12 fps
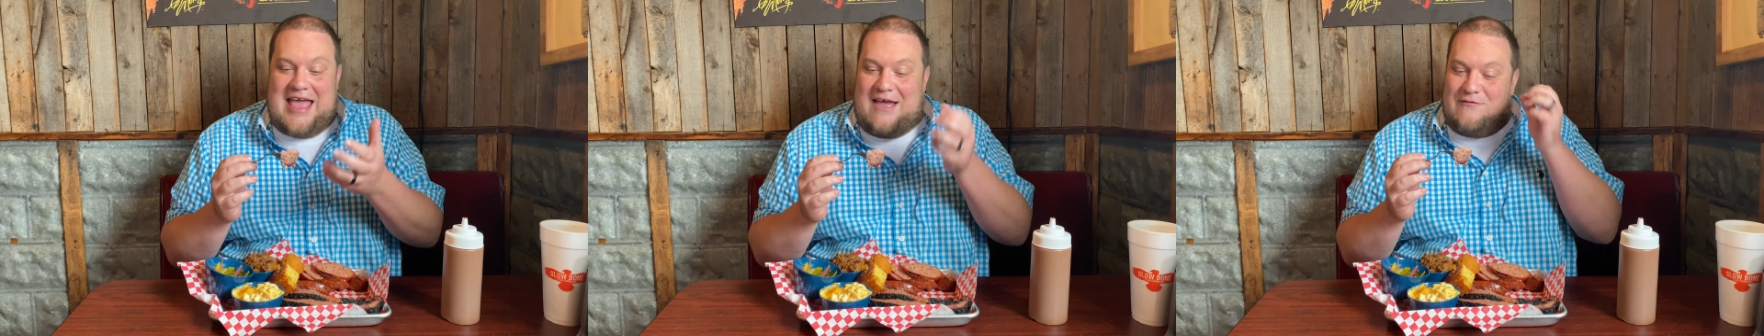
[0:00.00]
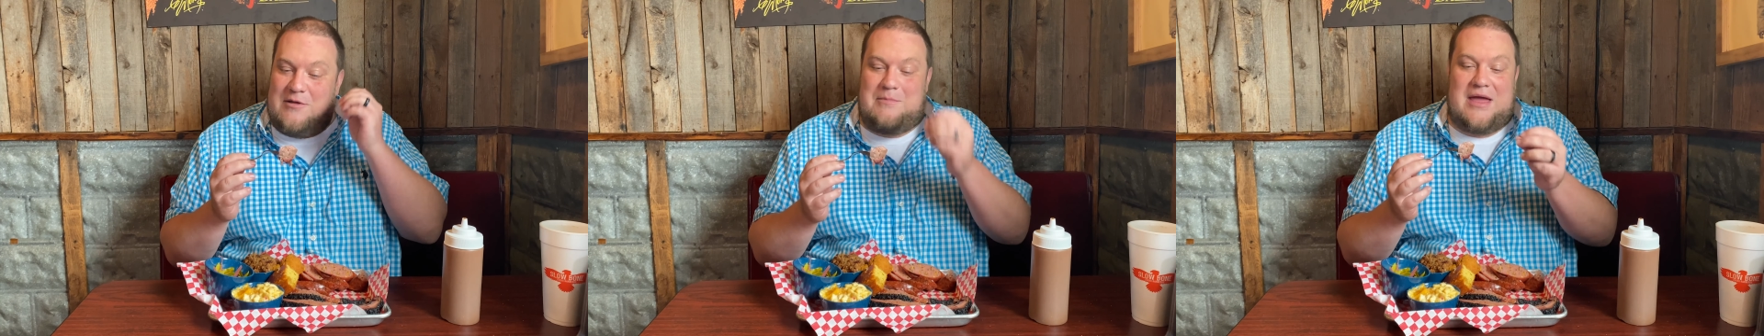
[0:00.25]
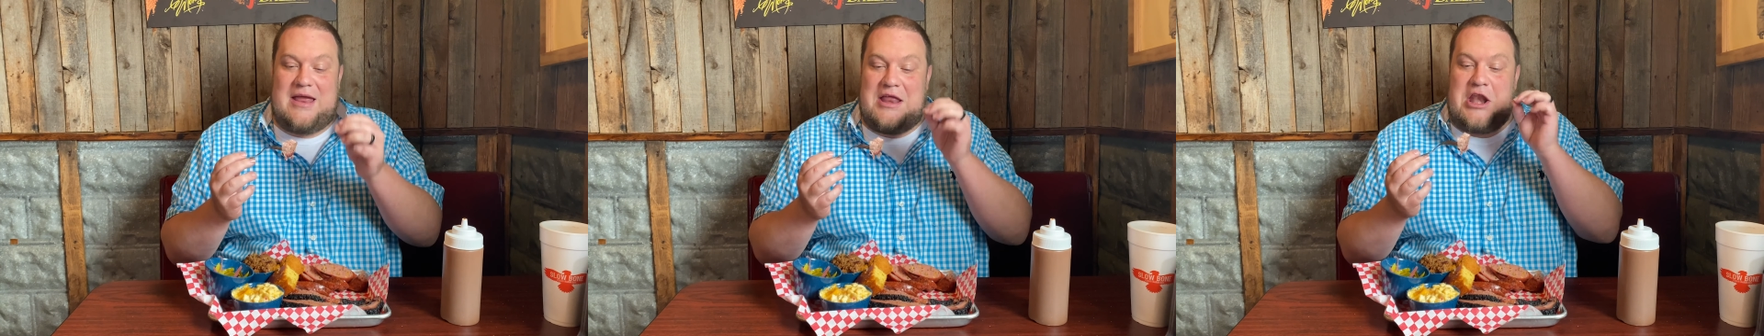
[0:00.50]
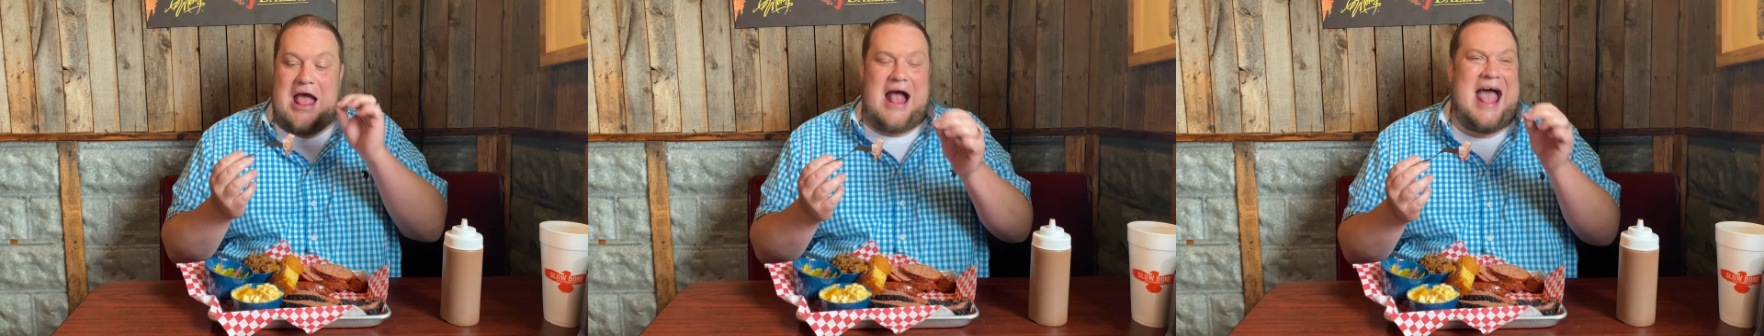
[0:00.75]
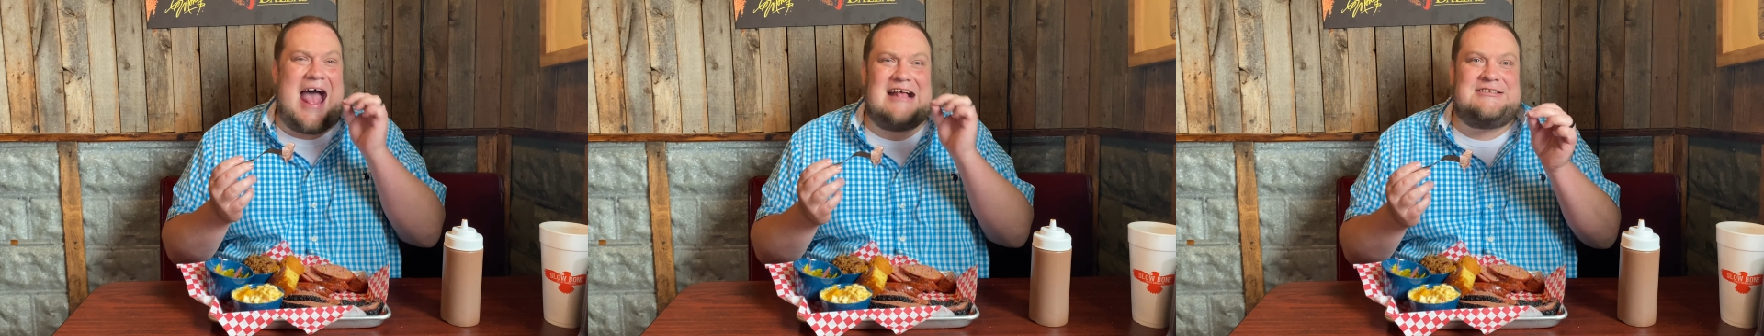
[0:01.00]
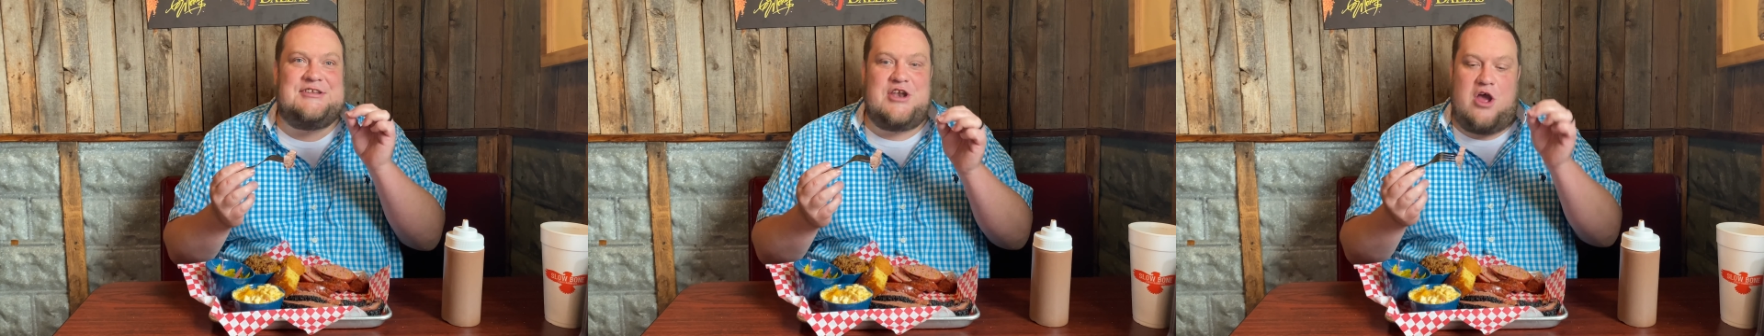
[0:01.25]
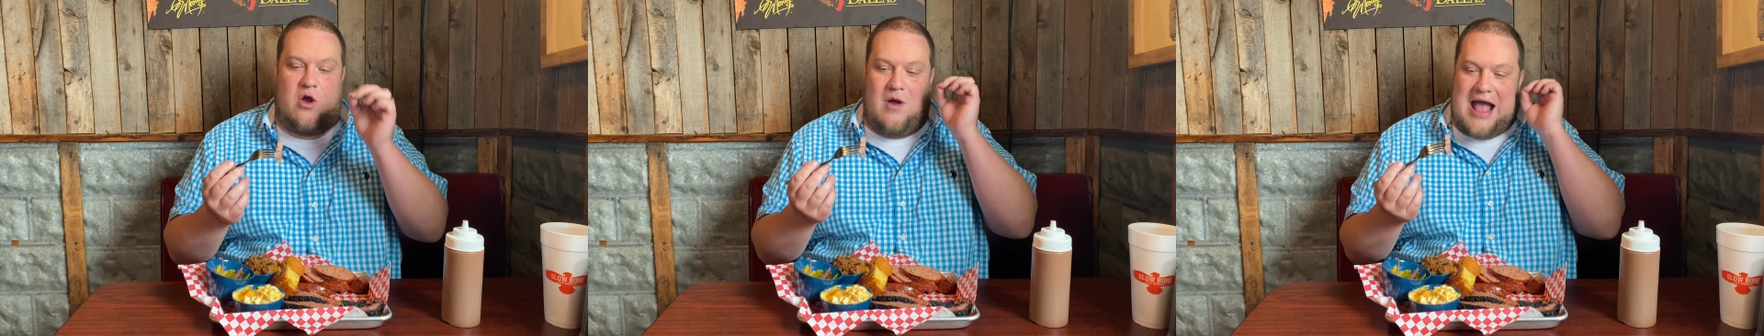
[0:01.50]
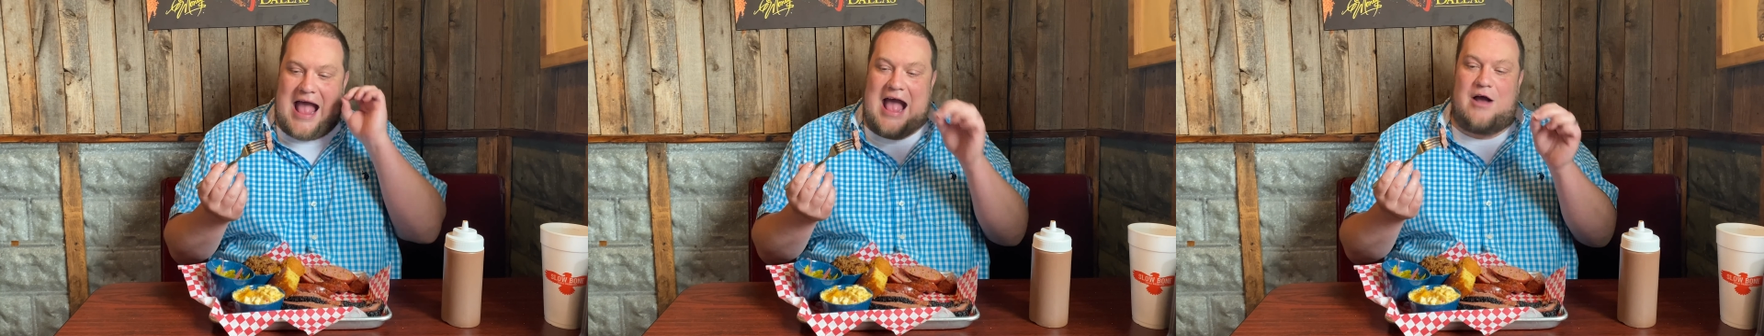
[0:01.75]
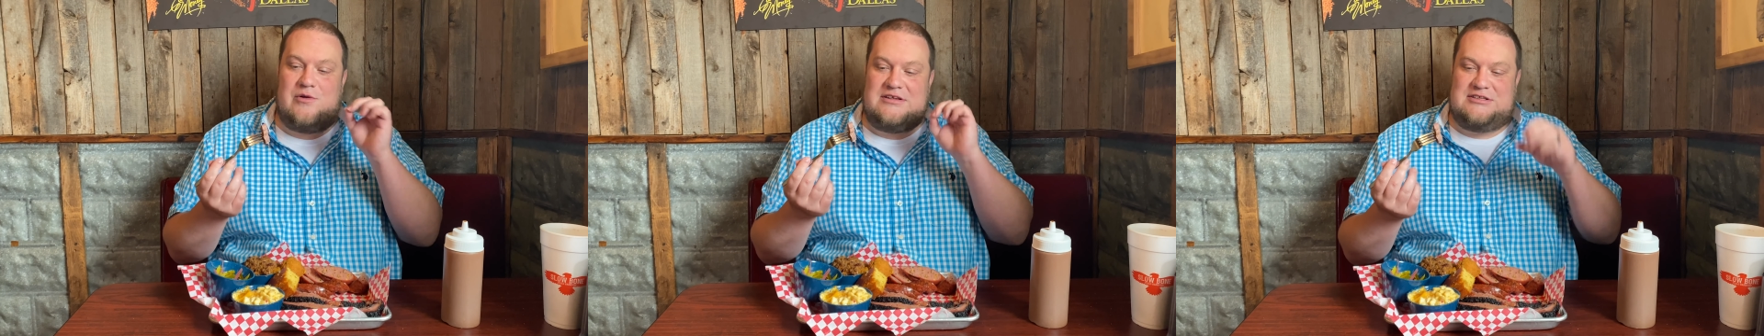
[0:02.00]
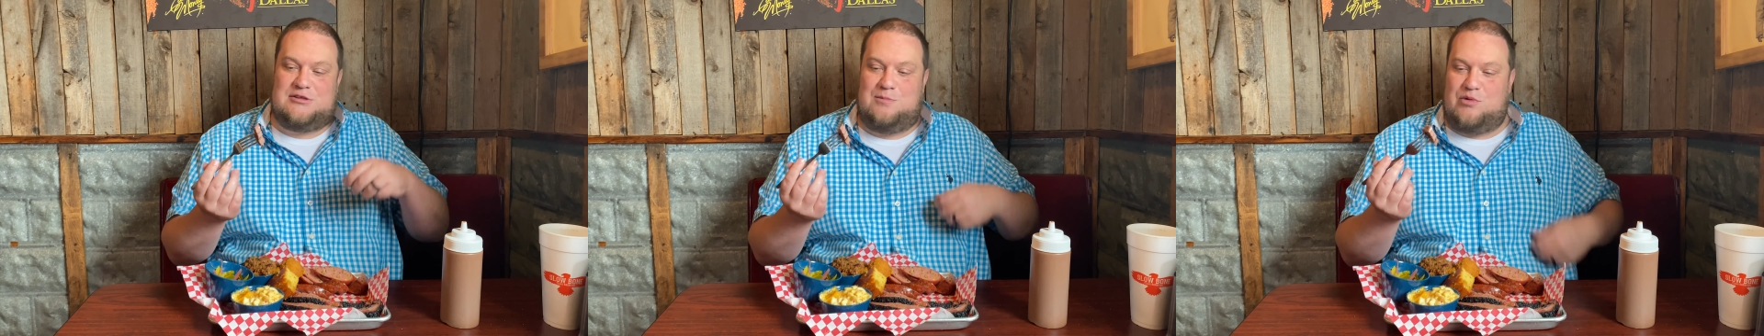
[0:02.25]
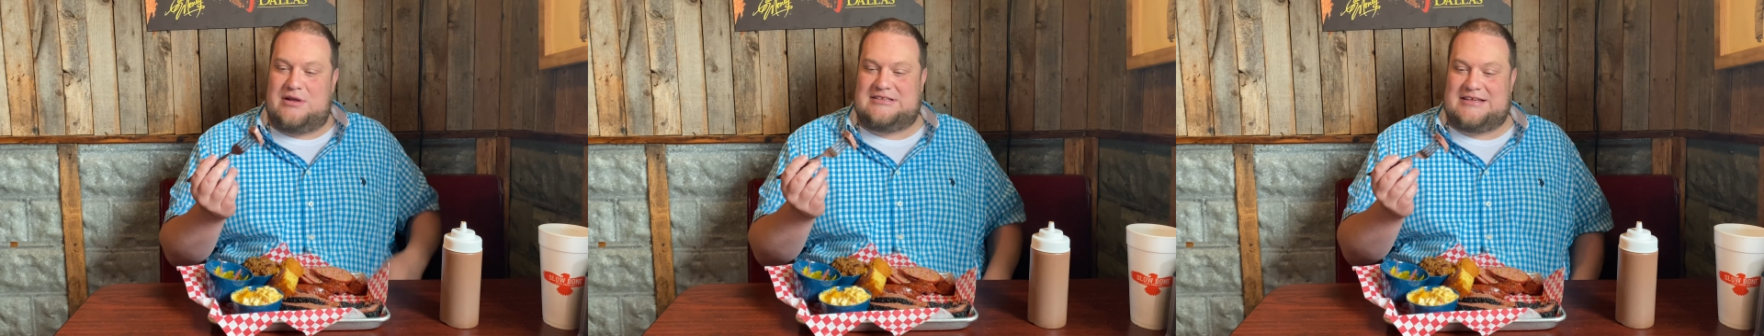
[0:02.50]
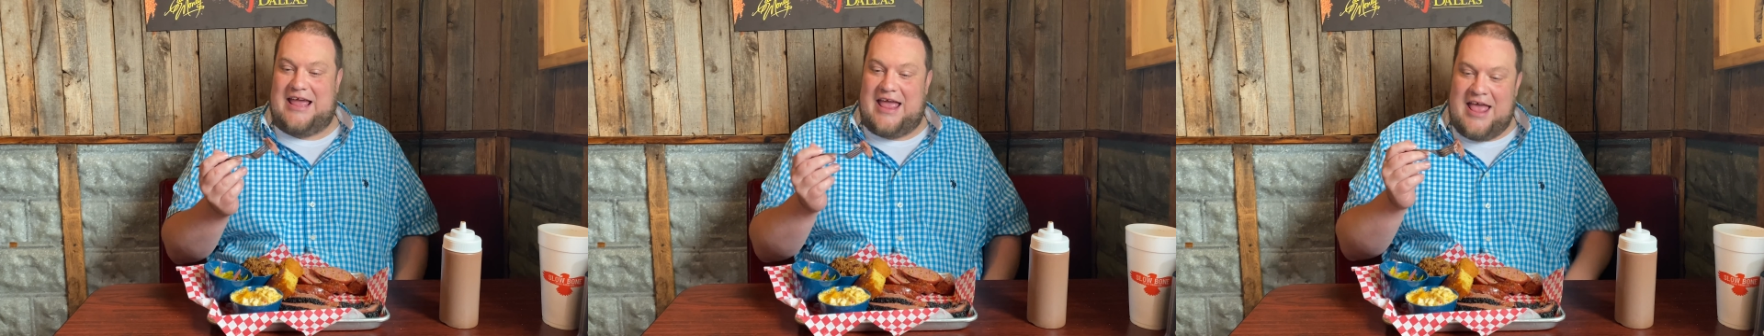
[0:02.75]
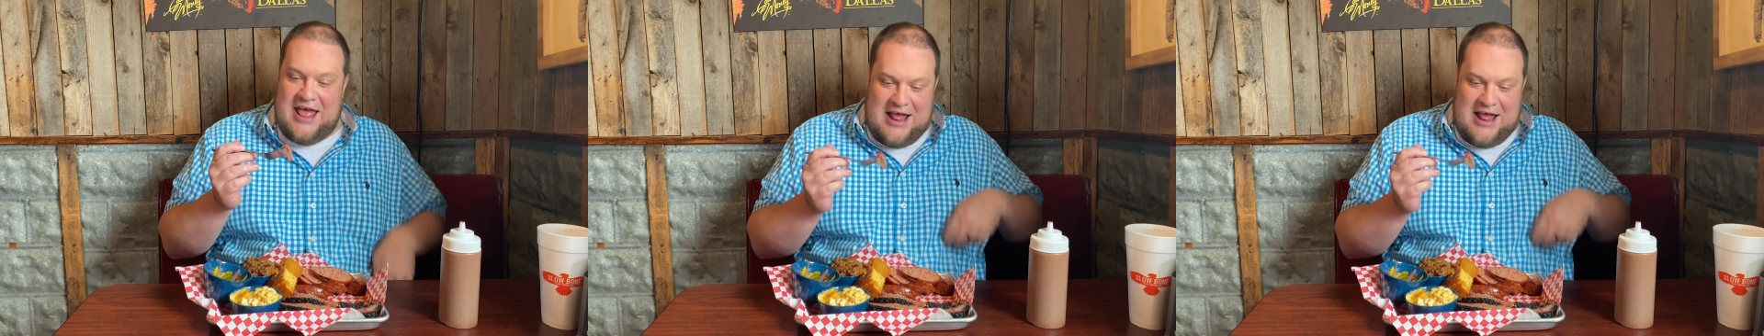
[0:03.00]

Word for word: Everybody has to know how is the brisket.